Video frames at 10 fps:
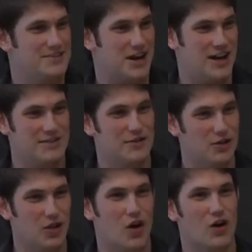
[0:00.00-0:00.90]
kind of a
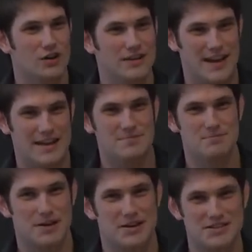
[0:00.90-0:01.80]
long
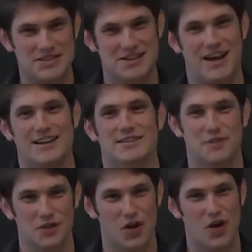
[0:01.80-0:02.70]
name because he's kind
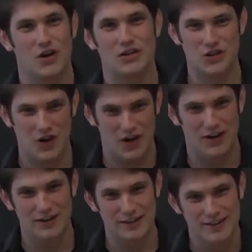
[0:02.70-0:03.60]
of a long
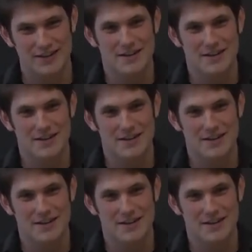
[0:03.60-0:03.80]
dog.